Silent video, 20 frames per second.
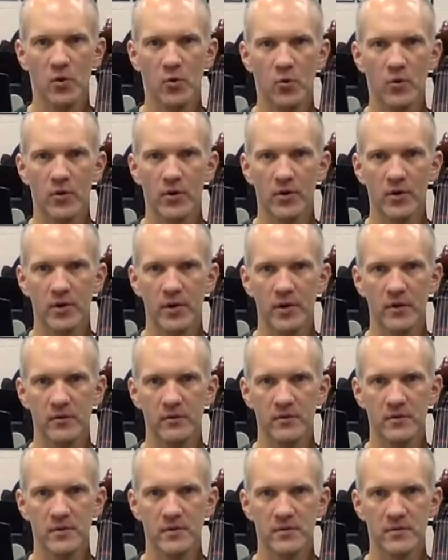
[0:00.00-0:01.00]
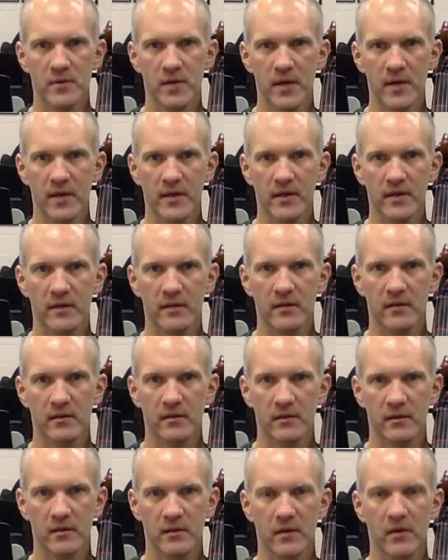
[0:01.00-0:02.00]
some quarter notes.
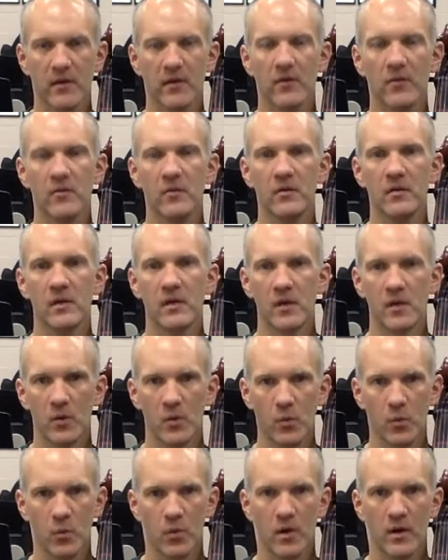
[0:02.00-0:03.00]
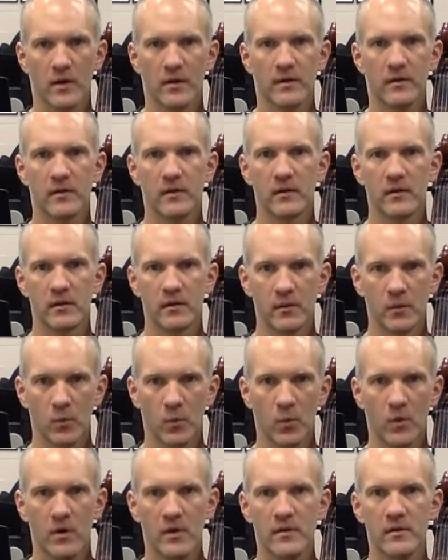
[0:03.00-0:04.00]
Ready, go. 1, 1,
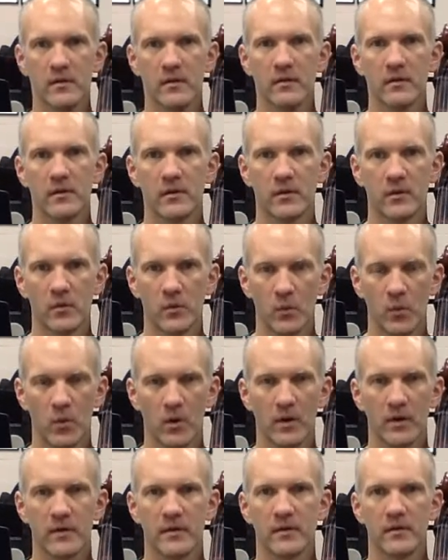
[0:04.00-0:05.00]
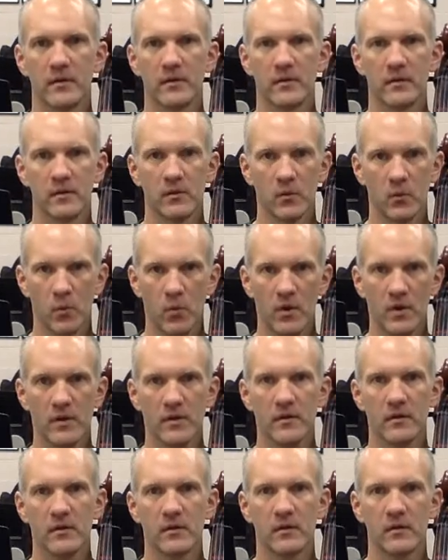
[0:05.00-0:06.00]
1, 1,
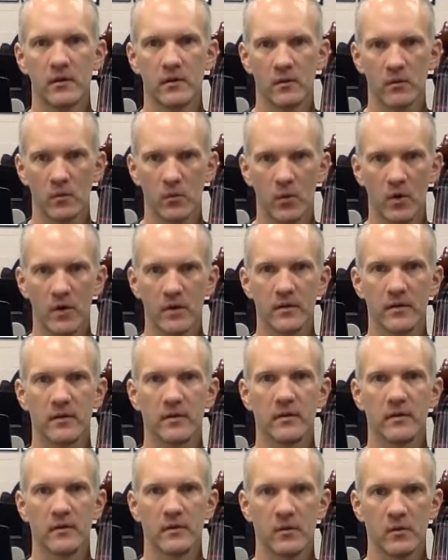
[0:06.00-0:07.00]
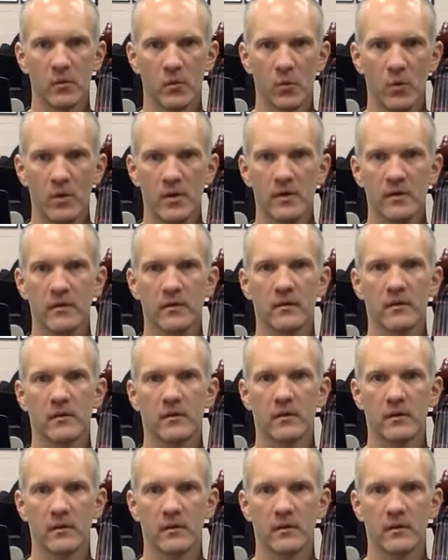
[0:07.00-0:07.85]
1, 1.